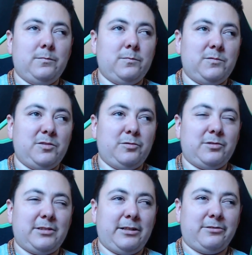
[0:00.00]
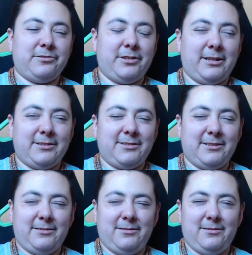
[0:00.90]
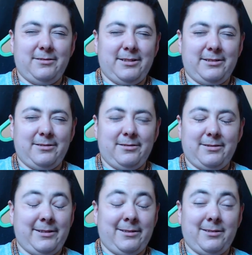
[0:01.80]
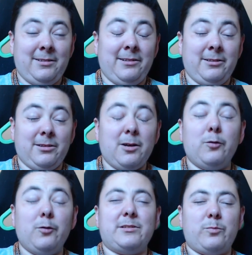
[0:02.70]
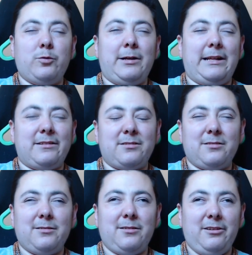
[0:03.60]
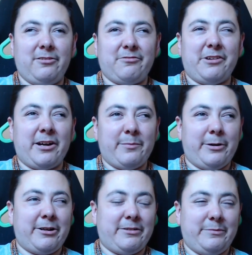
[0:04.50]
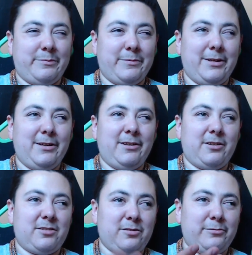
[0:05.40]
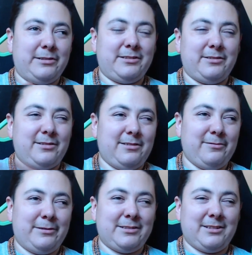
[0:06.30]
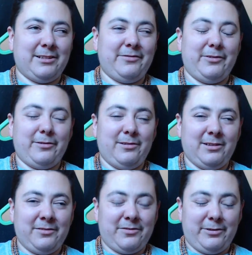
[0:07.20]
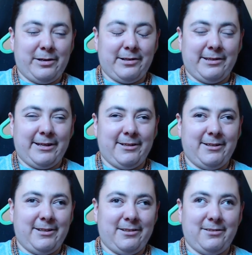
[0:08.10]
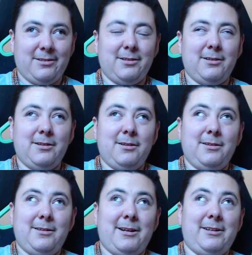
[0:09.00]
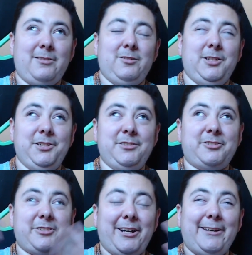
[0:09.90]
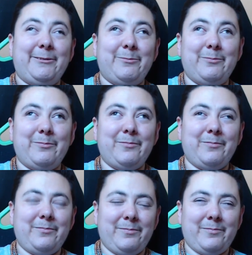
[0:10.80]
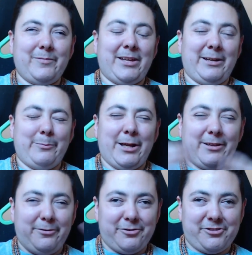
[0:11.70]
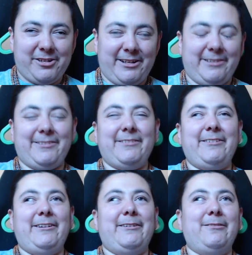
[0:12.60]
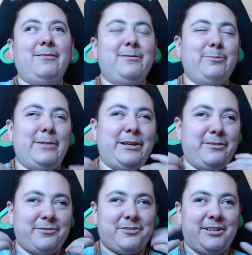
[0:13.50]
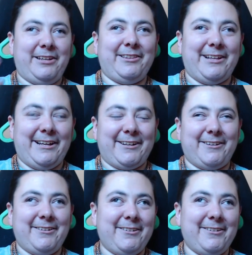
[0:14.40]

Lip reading: suicidal thoughts and your lowest points, your rock bottom. Your soul wants to lift you out of that and shine, and make you shine, make you shine like,